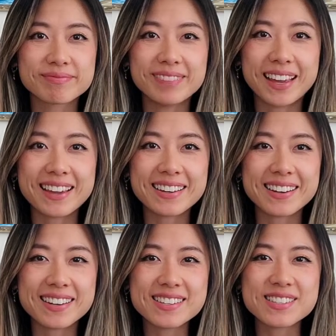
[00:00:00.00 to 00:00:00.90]
Hey
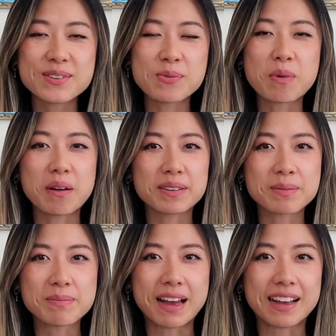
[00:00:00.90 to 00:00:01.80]
guys,
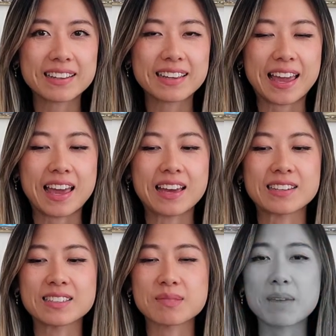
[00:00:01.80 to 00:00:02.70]
welcome back,
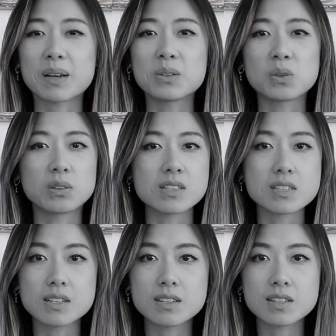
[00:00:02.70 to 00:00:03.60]
and my
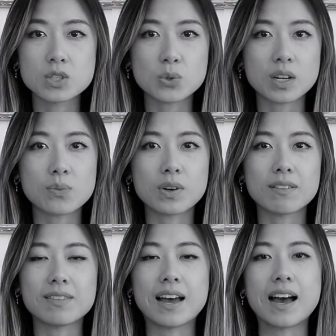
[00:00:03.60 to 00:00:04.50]
condolences to
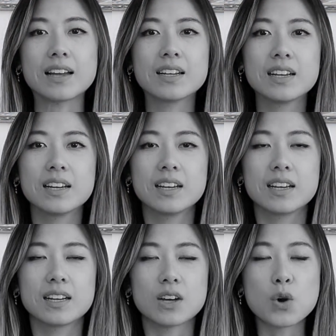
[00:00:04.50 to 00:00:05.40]
anyone that
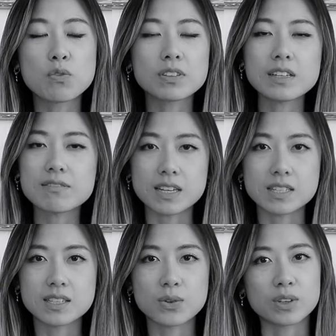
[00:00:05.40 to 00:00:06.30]
overly
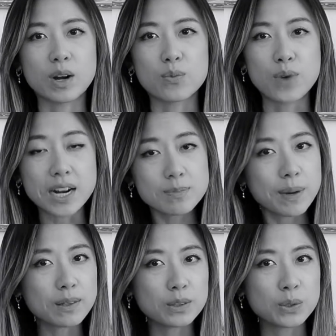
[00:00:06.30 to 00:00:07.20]
invested or got wrecked by
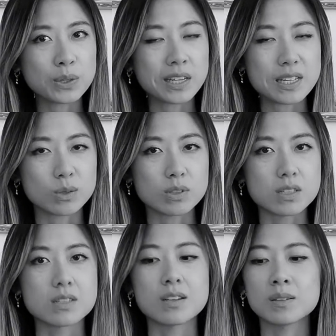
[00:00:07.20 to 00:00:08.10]
the Luna
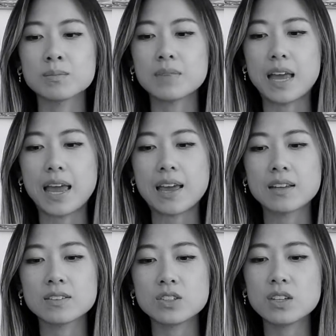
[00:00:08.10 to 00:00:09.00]
ecosystem, and